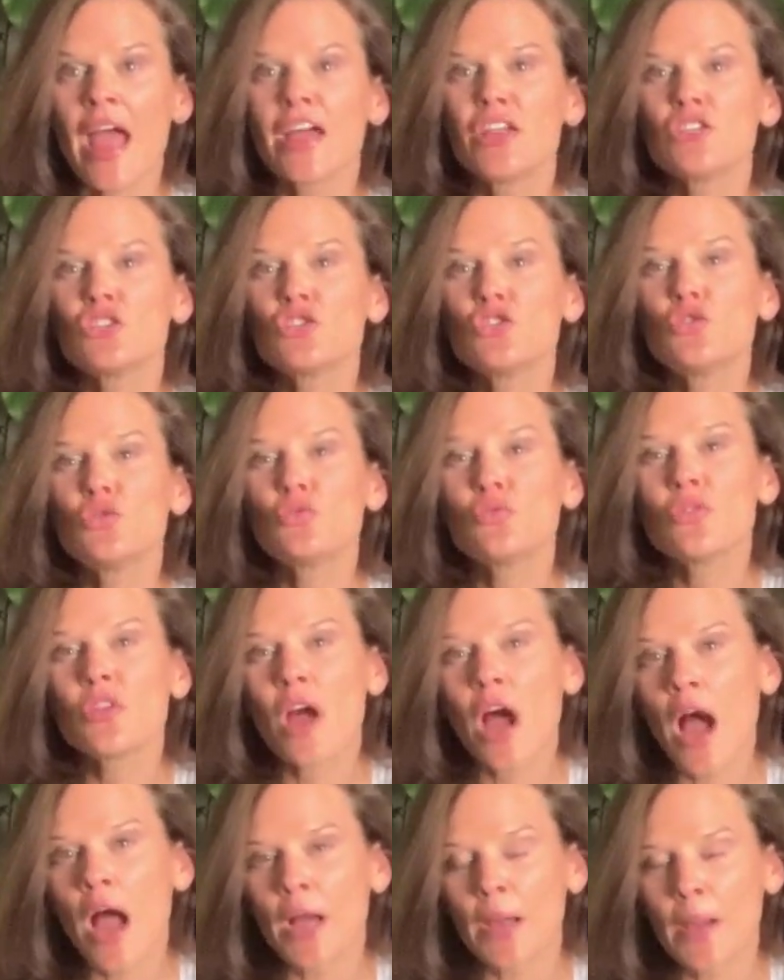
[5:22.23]
and do
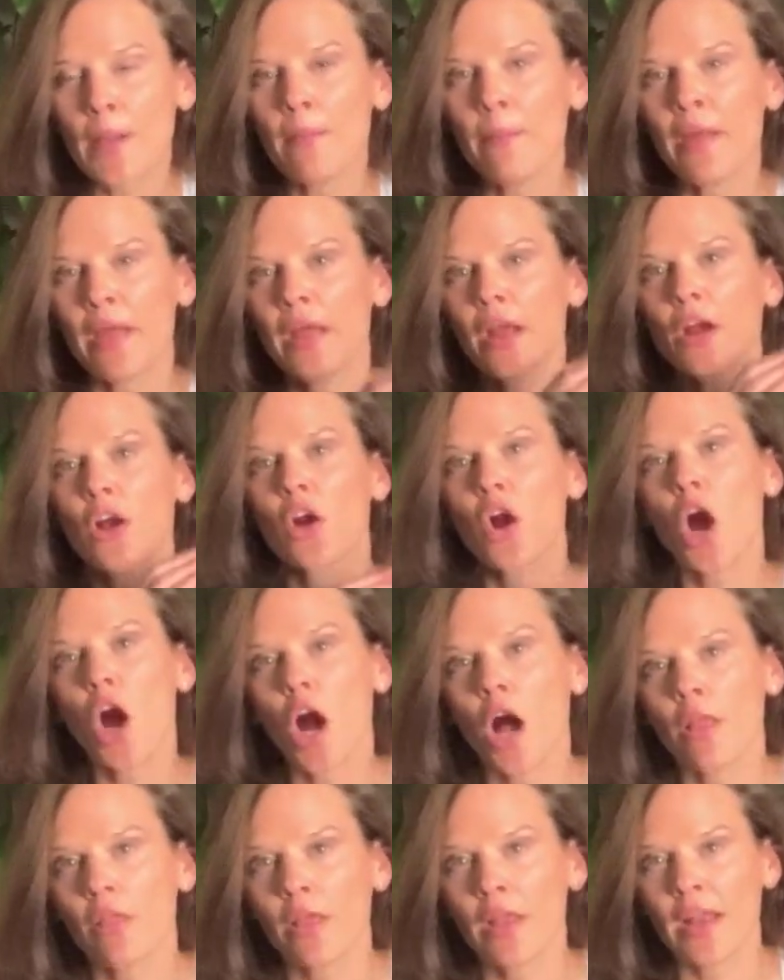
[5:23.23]
not compare
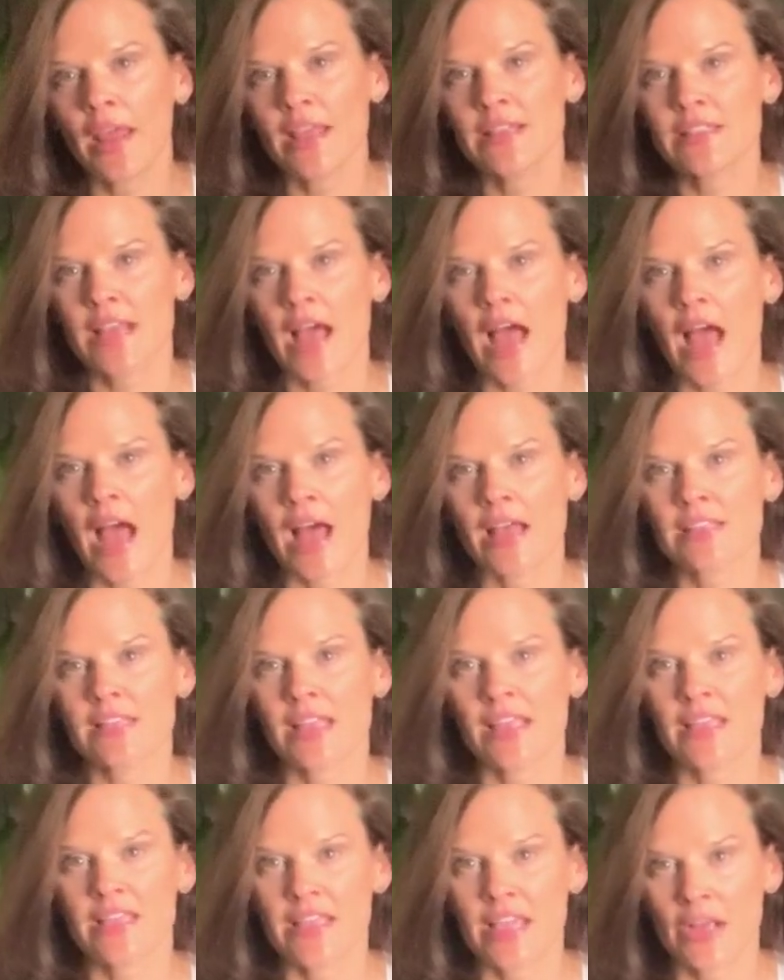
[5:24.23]
holidays as
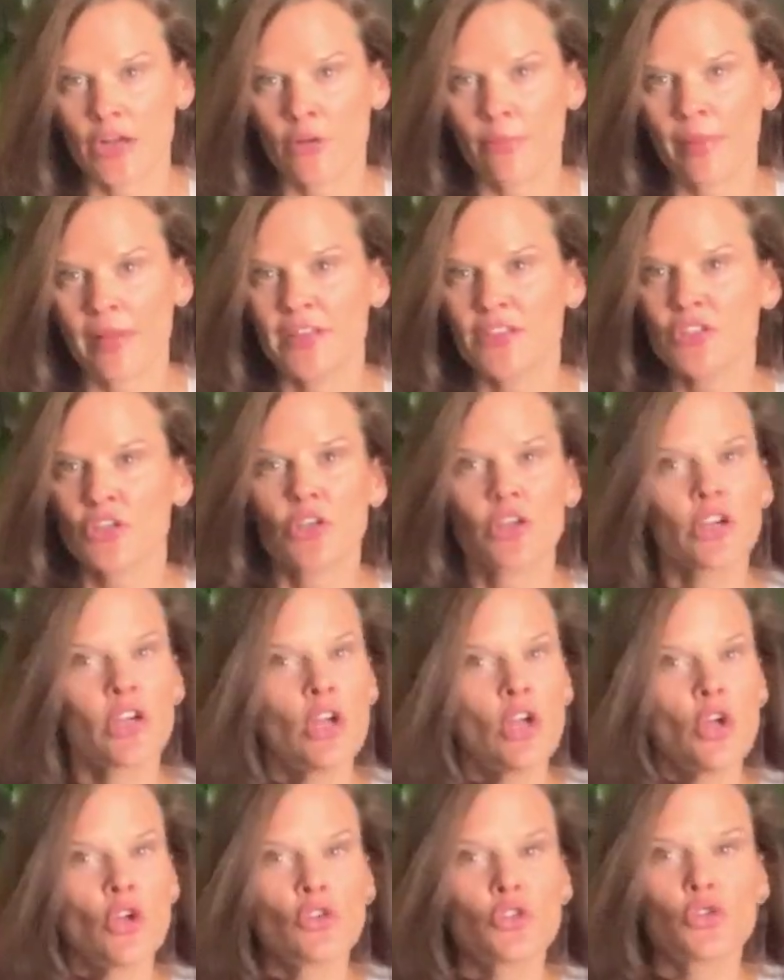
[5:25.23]
a careblazer
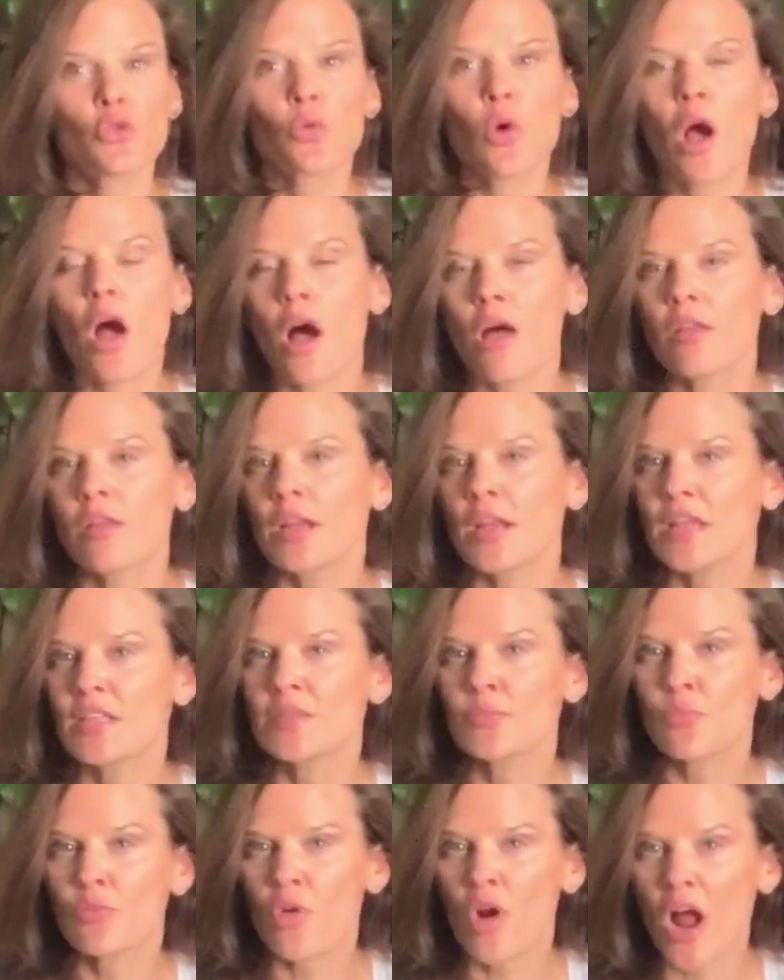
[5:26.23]
to
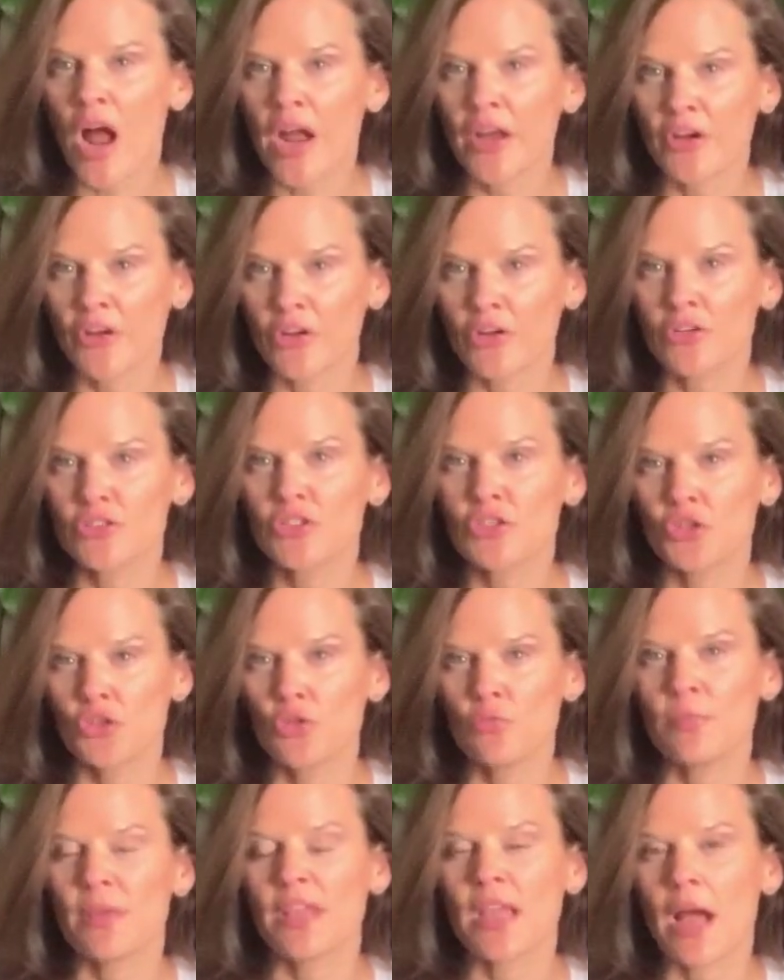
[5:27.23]
holidays prior to
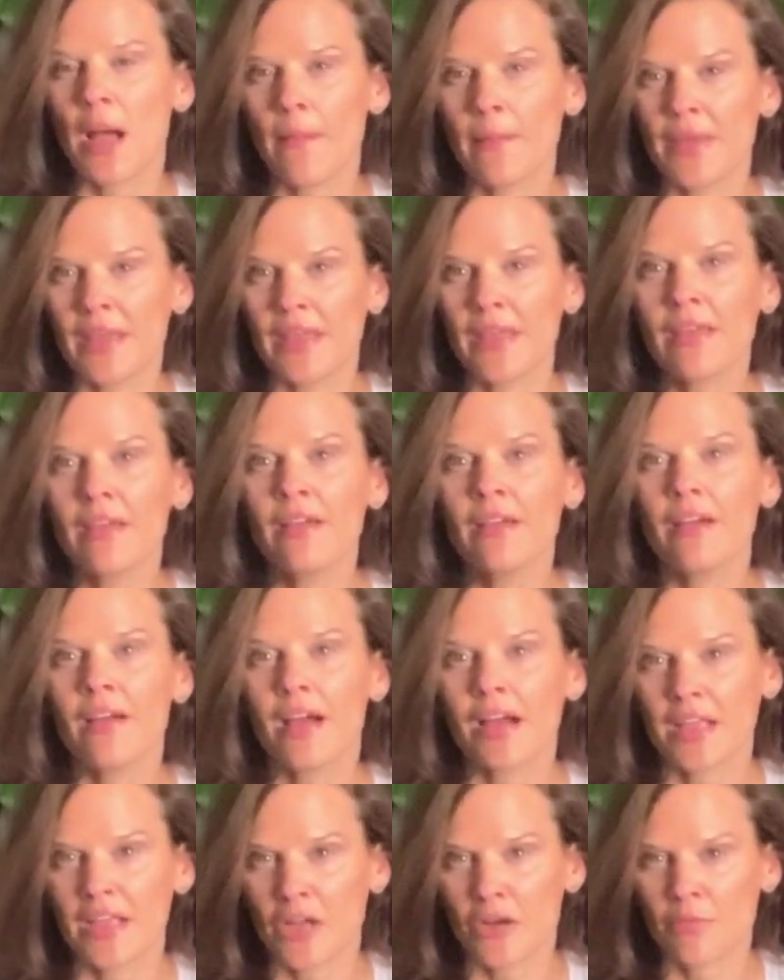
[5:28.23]
you becoming
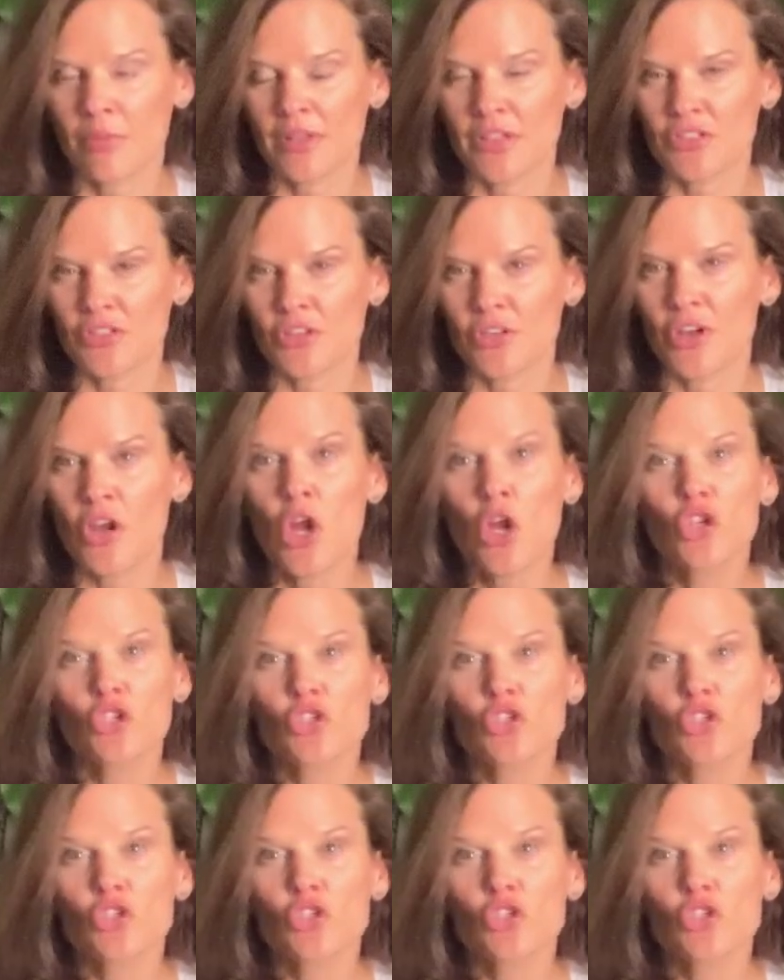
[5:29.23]
a careblazer.